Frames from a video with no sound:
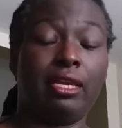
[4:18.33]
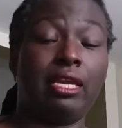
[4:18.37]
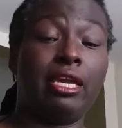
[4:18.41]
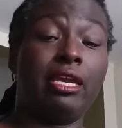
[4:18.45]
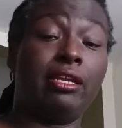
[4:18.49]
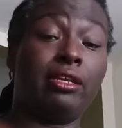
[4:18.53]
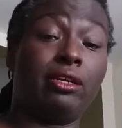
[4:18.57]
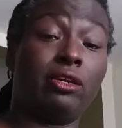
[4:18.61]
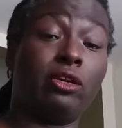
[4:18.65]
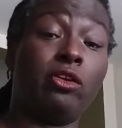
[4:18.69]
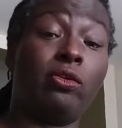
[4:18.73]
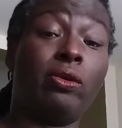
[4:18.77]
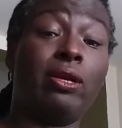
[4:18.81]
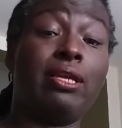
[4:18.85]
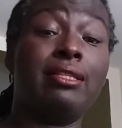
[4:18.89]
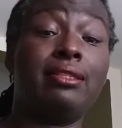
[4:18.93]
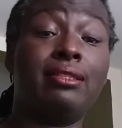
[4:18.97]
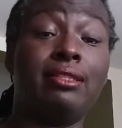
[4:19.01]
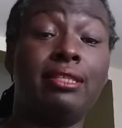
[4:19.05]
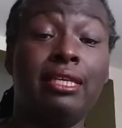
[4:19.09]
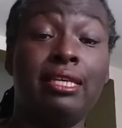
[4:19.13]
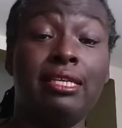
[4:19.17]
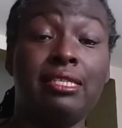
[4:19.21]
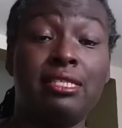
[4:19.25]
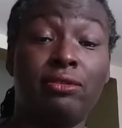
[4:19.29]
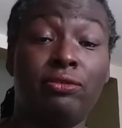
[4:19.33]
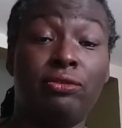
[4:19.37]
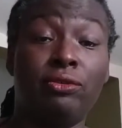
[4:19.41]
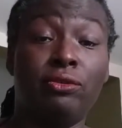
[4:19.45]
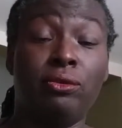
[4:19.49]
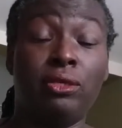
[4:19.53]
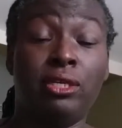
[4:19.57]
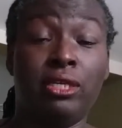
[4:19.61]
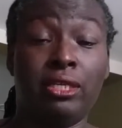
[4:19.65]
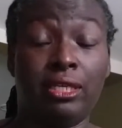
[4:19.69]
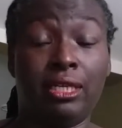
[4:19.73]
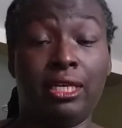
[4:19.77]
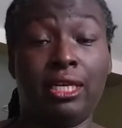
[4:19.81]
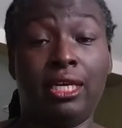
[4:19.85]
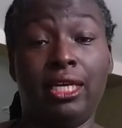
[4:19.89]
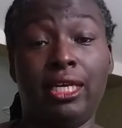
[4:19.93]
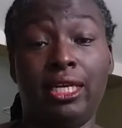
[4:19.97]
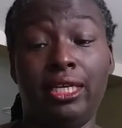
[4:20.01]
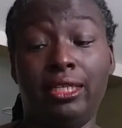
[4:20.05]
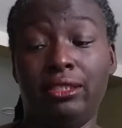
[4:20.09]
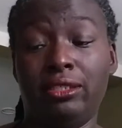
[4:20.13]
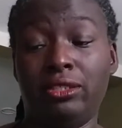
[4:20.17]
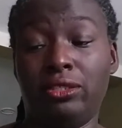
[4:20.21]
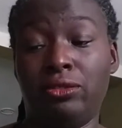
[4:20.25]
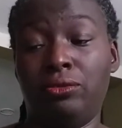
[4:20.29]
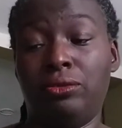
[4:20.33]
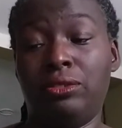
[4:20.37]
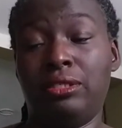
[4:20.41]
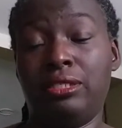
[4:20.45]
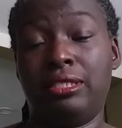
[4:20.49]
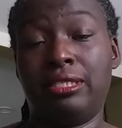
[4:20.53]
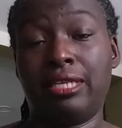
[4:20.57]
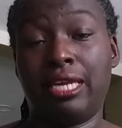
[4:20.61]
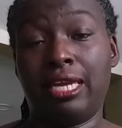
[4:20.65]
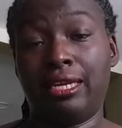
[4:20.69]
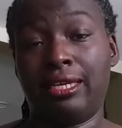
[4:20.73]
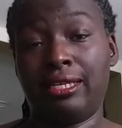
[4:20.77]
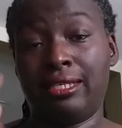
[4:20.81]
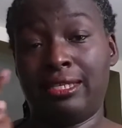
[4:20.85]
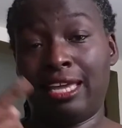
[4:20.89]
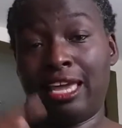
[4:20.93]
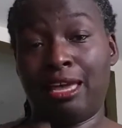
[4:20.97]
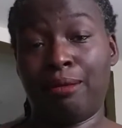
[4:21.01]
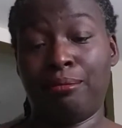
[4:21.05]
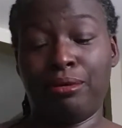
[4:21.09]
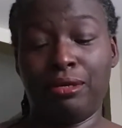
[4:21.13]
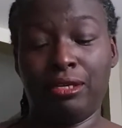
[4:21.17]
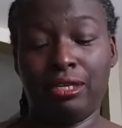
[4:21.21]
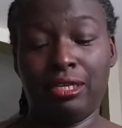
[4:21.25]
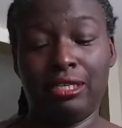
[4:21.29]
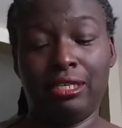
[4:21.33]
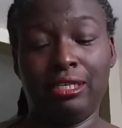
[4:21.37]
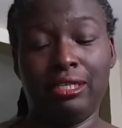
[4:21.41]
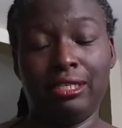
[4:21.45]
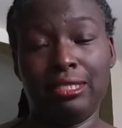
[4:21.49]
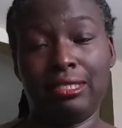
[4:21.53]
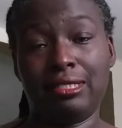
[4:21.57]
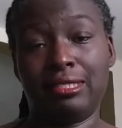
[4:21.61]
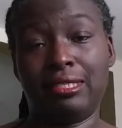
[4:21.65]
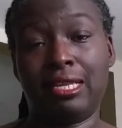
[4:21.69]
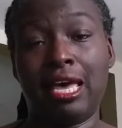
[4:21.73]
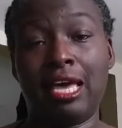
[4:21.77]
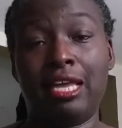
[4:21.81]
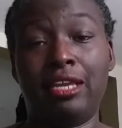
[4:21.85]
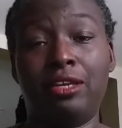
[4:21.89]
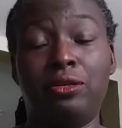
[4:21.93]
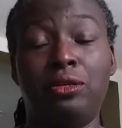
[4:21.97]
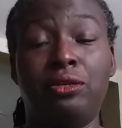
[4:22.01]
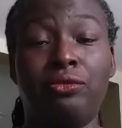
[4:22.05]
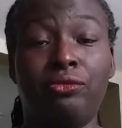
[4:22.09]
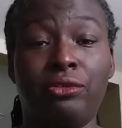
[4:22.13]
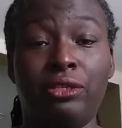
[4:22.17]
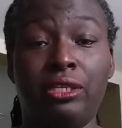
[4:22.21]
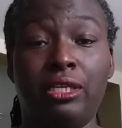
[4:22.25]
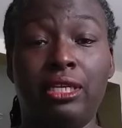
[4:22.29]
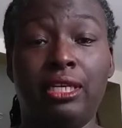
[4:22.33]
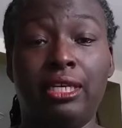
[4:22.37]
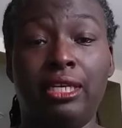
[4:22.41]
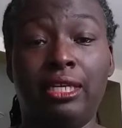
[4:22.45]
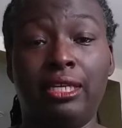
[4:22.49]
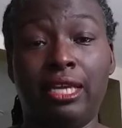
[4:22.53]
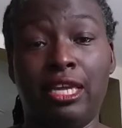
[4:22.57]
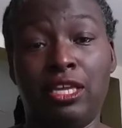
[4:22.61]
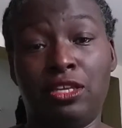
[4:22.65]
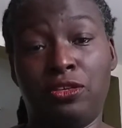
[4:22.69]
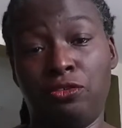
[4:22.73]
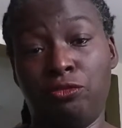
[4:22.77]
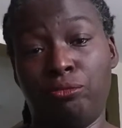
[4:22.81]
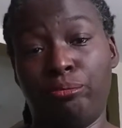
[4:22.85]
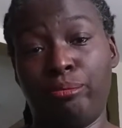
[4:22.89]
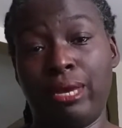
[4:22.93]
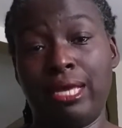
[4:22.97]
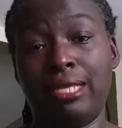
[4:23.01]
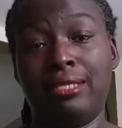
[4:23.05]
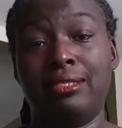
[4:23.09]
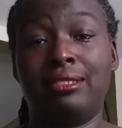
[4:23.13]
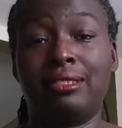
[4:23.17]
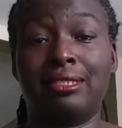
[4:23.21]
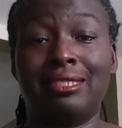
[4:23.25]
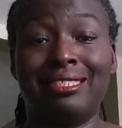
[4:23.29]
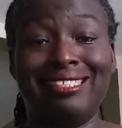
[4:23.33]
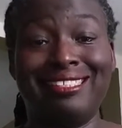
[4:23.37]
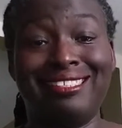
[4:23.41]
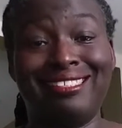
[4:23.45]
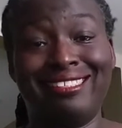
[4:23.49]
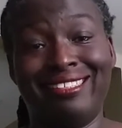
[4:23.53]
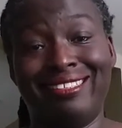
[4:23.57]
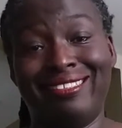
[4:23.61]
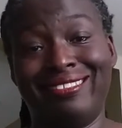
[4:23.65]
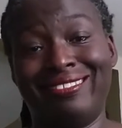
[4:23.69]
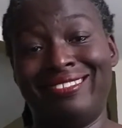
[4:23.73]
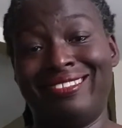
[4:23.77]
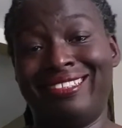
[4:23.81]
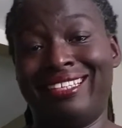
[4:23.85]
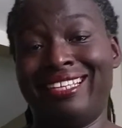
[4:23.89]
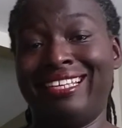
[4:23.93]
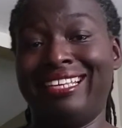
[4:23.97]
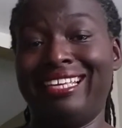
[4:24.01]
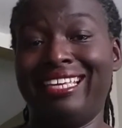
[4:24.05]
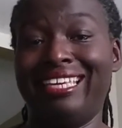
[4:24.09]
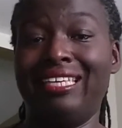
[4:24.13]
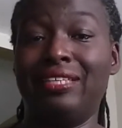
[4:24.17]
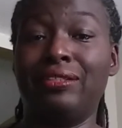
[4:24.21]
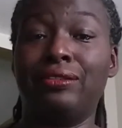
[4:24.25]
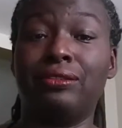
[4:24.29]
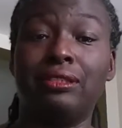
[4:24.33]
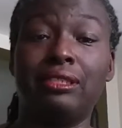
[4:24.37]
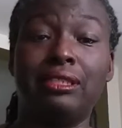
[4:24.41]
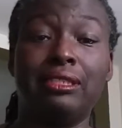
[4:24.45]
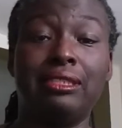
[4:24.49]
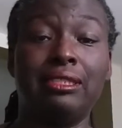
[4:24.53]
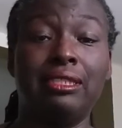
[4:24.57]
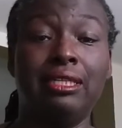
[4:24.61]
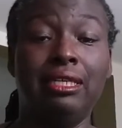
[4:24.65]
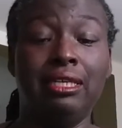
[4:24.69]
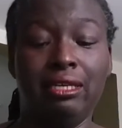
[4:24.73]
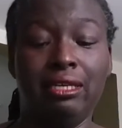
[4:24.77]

And the great thing is, if you get a cut, you can take a dab of honey, slide it over the cut, and you basically sealed it and healed it.